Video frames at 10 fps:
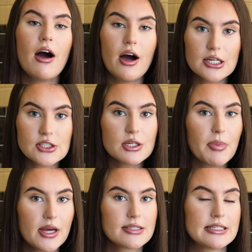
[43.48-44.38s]
I do
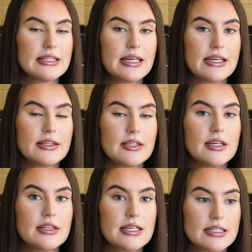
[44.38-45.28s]
personally think
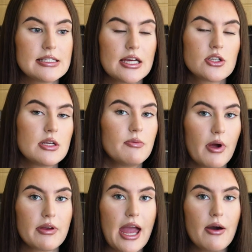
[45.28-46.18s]
that this is actually
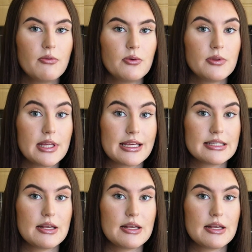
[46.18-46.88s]
very helpful things